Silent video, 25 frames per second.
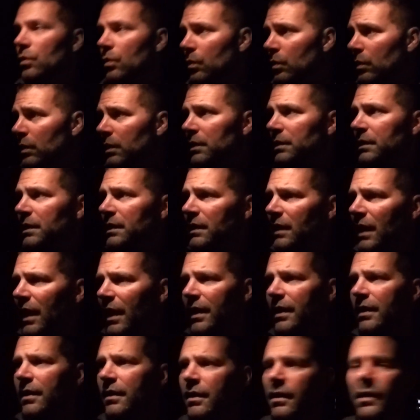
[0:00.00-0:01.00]
really
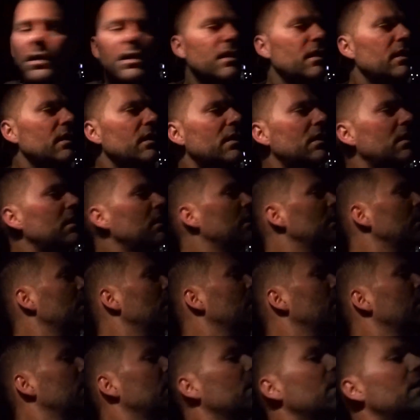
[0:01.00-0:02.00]
like,
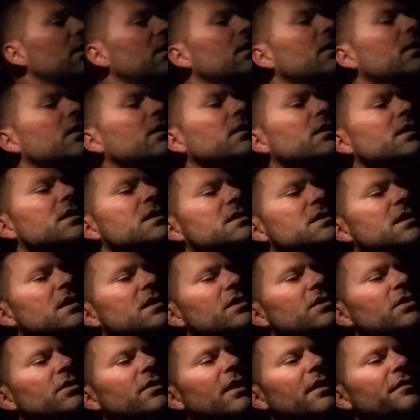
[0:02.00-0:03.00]
because then
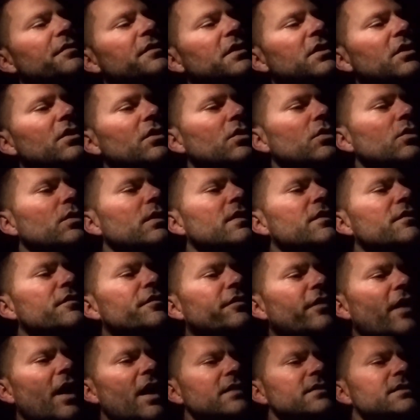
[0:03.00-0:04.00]
you don't have to go in the
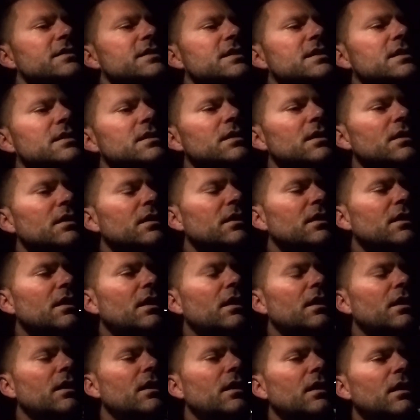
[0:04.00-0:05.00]
front.
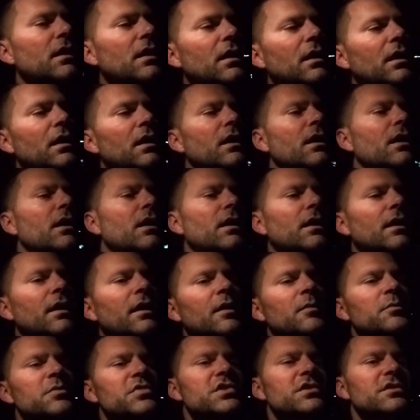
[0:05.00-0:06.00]

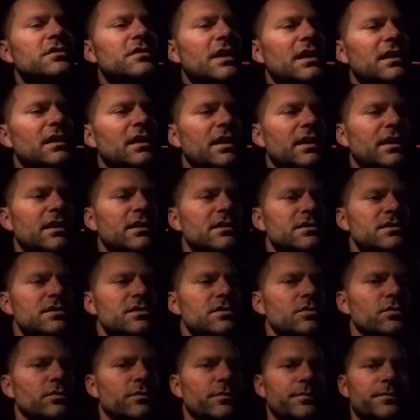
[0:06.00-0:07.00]
And I'm sure they like it
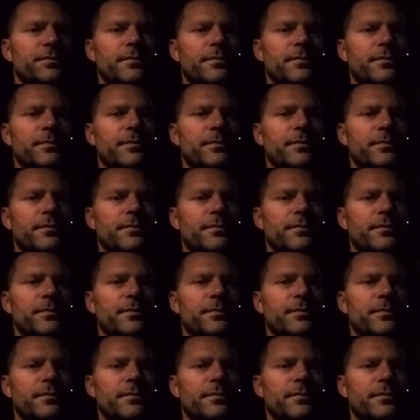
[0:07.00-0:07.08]
too.